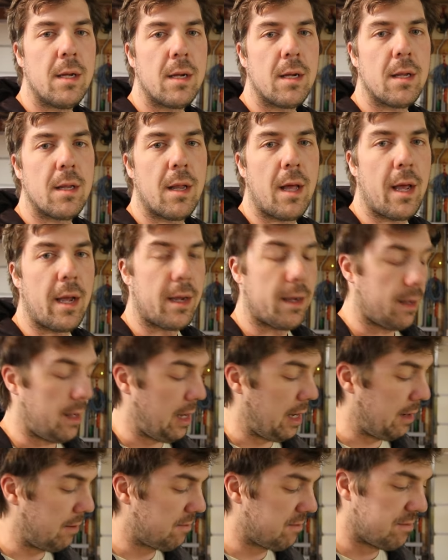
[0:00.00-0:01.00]
like
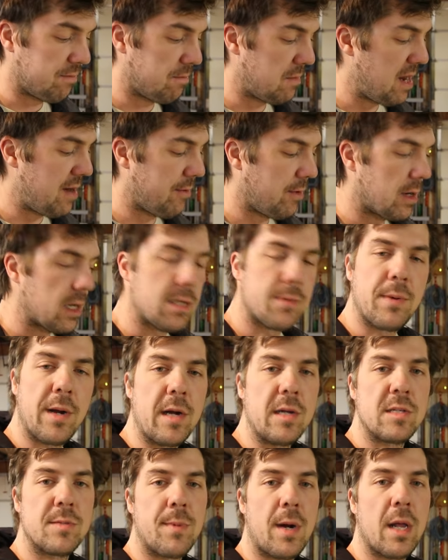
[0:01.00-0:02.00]
I've never
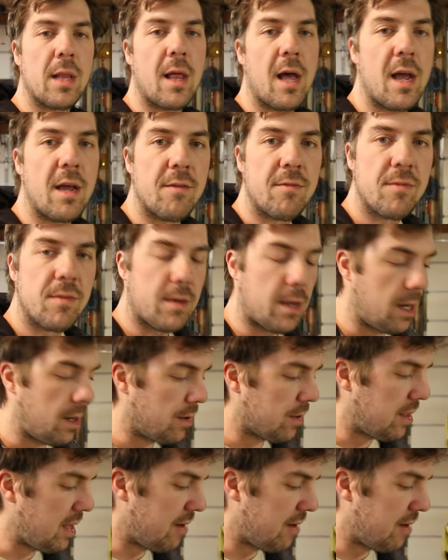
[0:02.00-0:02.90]
experienced in my life. You know, with